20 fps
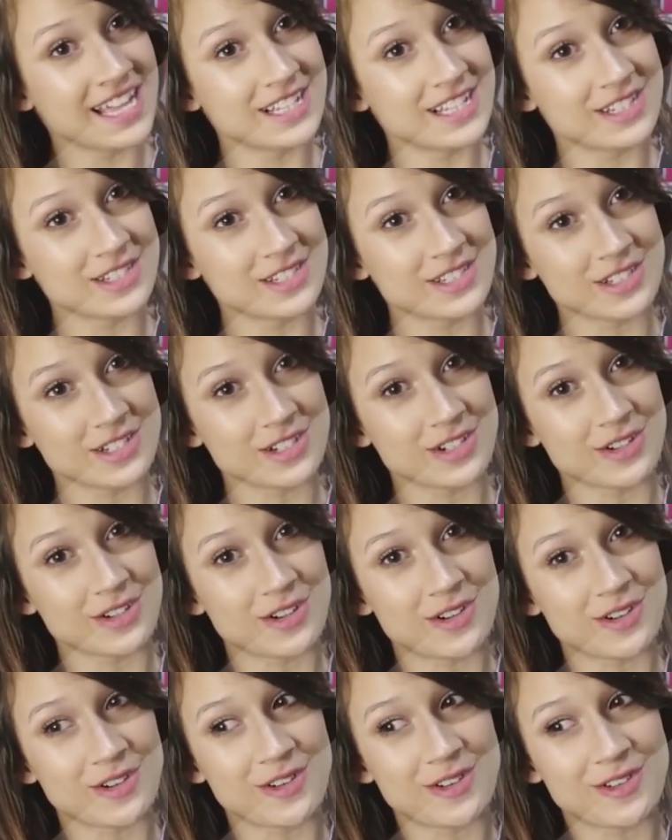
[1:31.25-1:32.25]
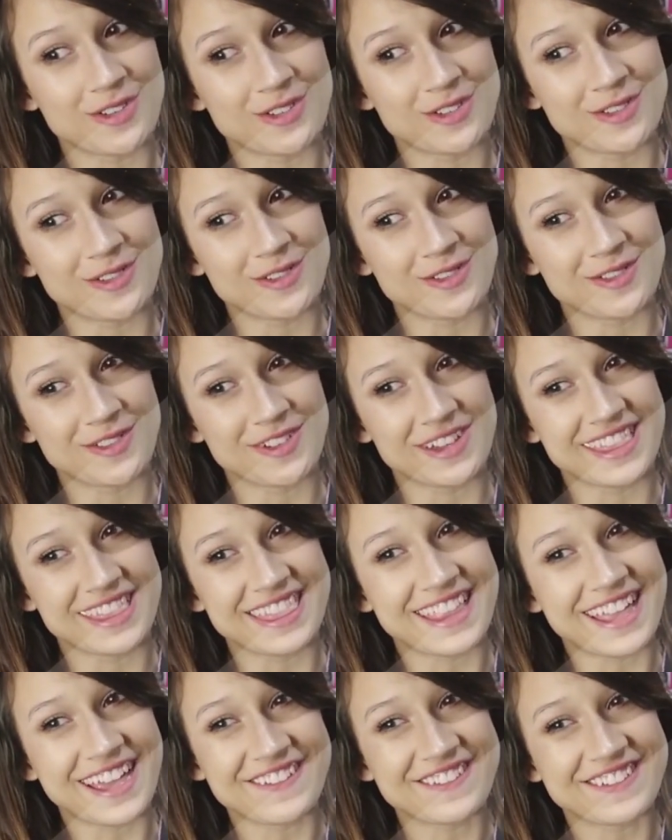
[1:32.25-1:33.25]
So, we
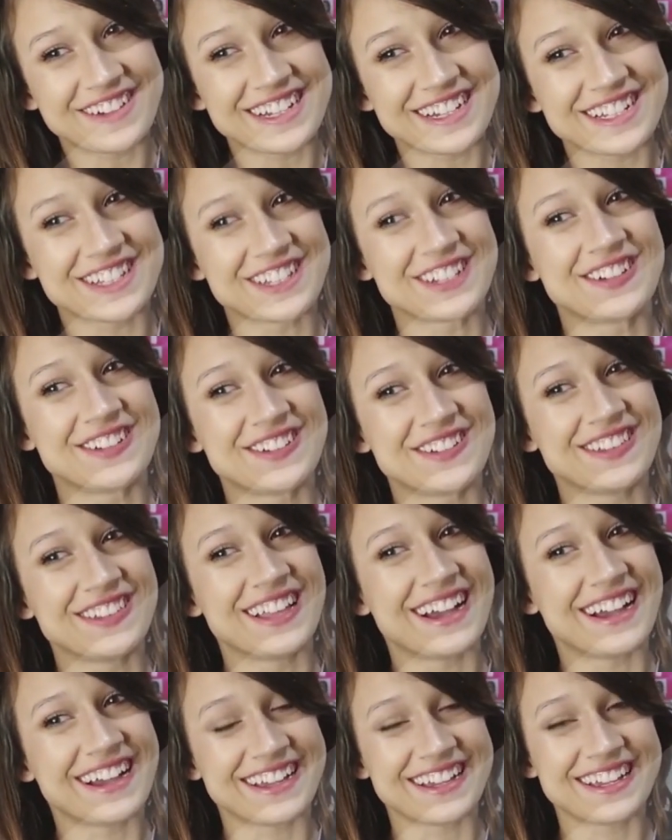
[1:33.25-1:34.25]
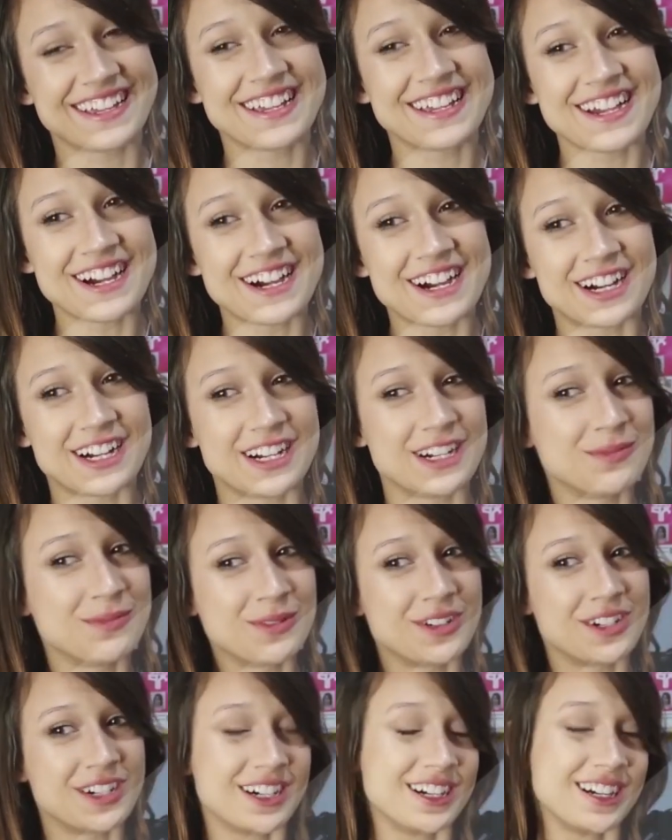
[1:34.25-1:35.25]
never do like
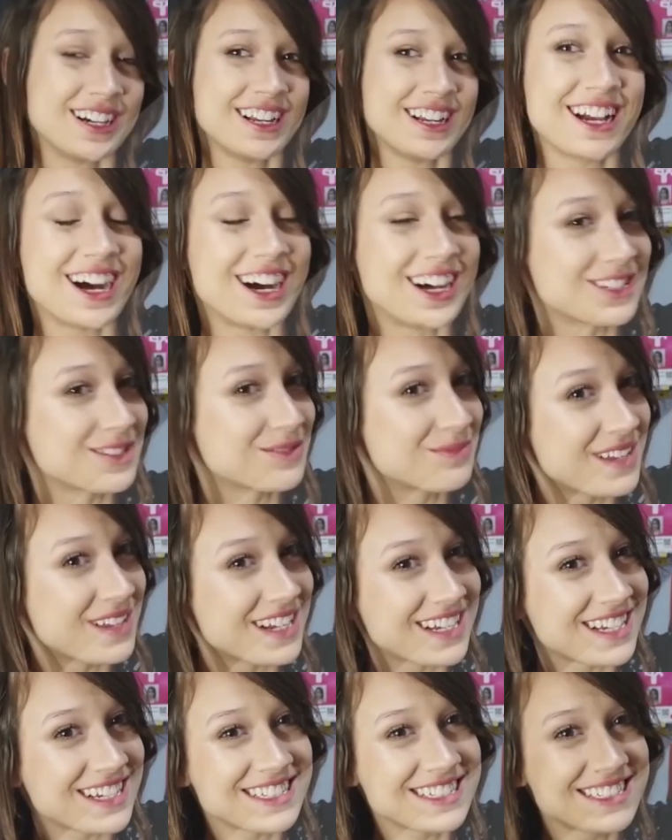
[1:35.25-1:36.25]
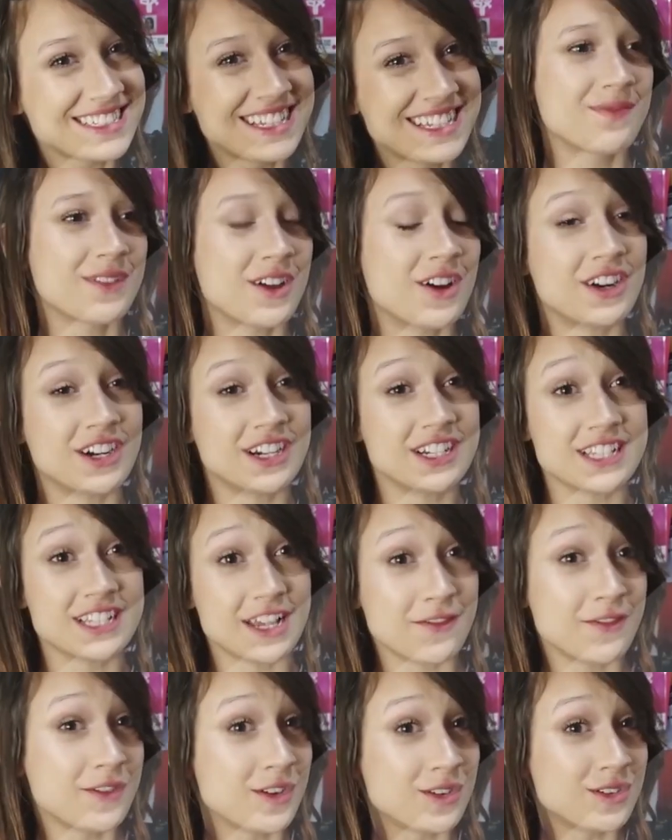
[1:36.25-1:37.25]
armor cosplays. Are
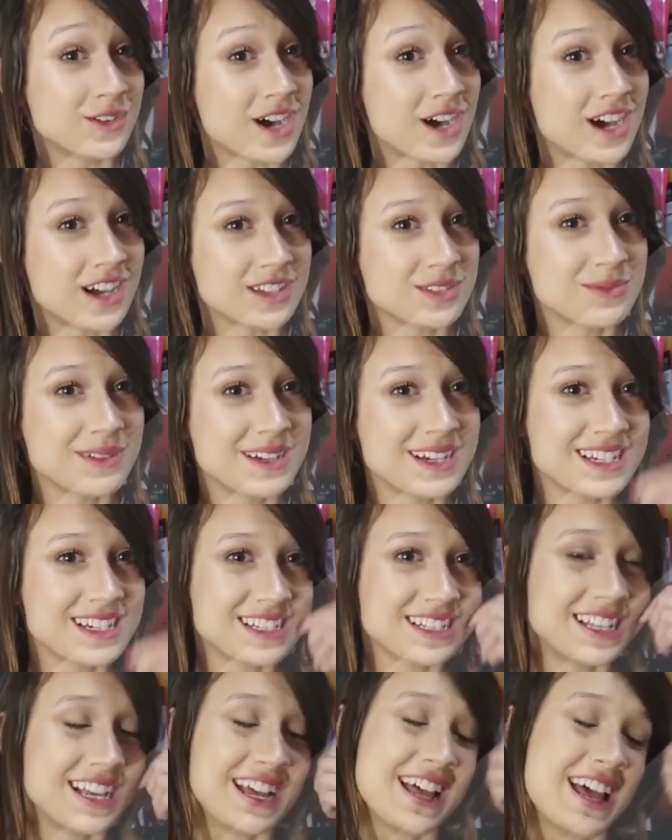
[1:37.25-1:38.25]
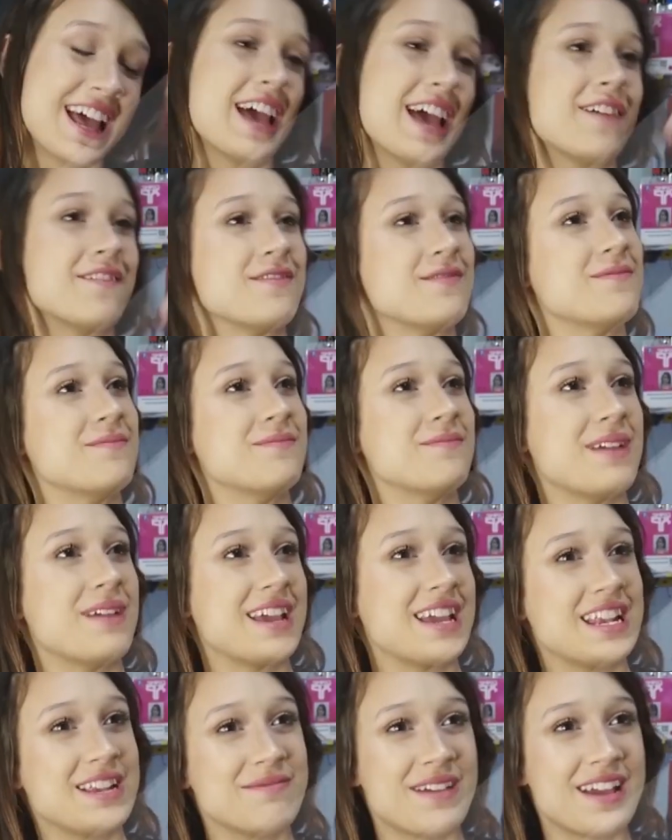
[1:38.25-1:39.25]
difficult cosplays that have
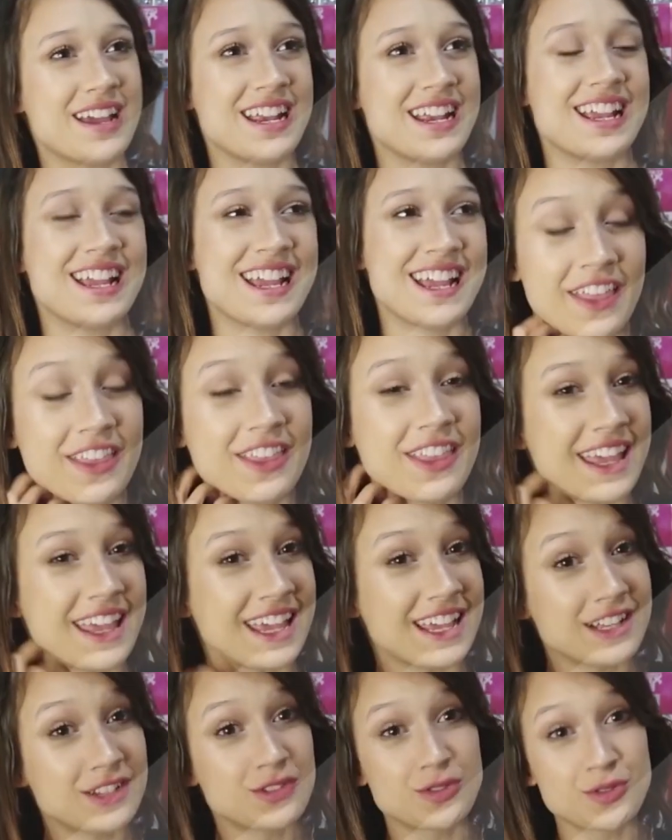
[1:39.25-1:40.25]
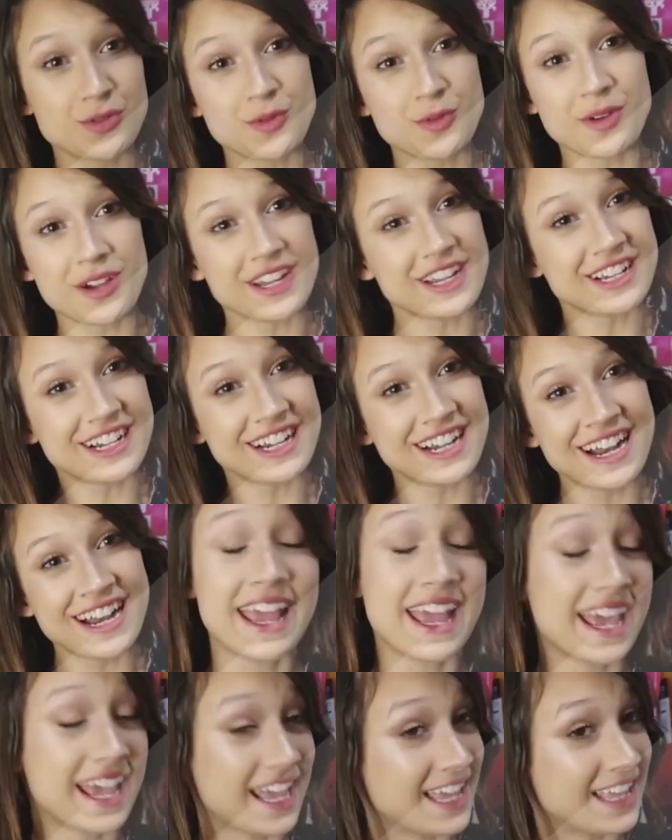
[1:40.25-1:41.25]
many things to wear,
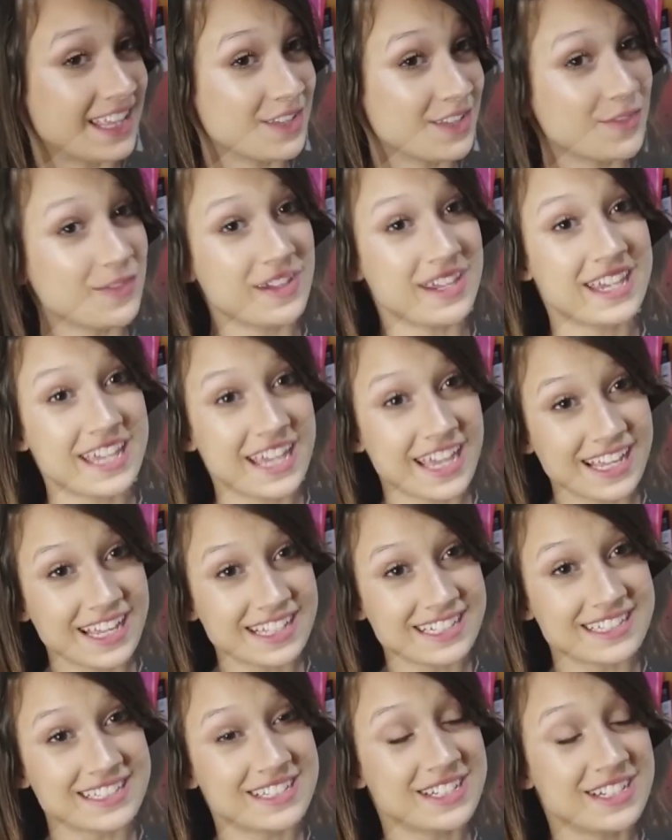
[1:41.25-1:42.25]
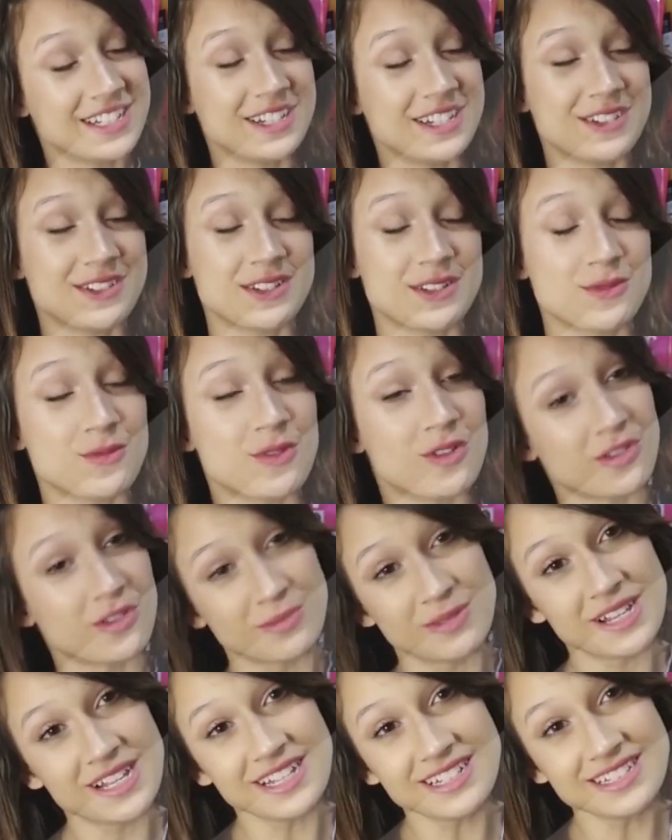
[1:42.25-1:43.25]
and we can't use
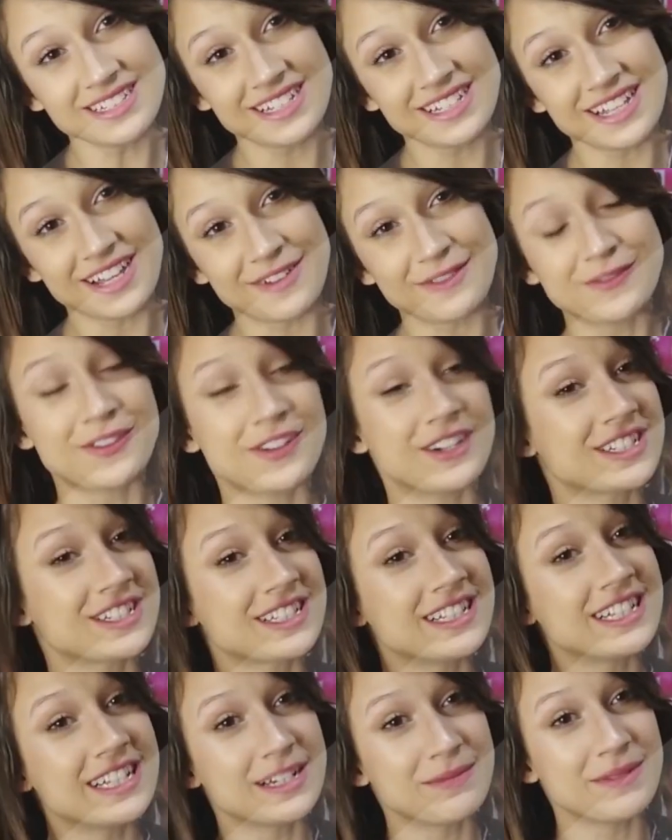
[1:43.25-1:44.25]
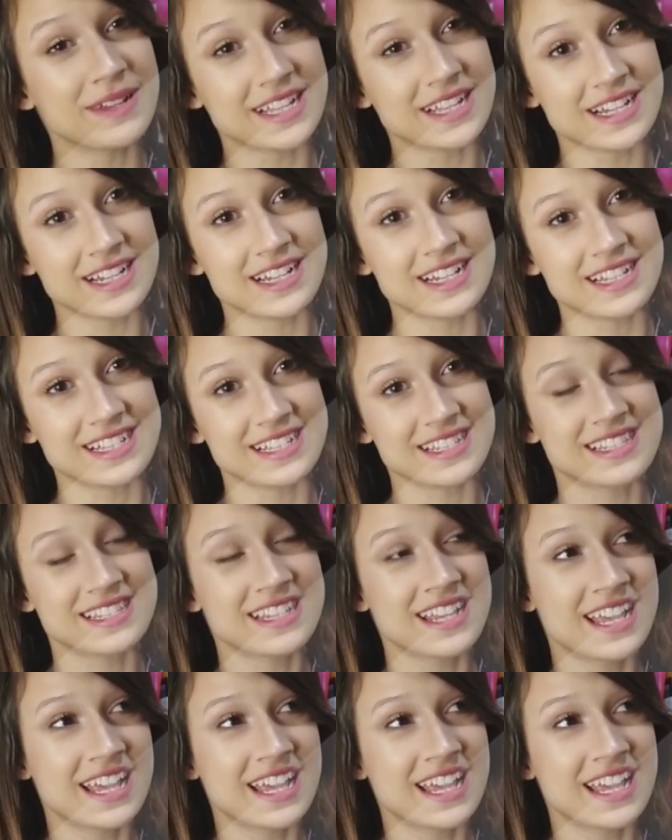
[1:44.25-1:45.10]
Mogla, unfortunately, because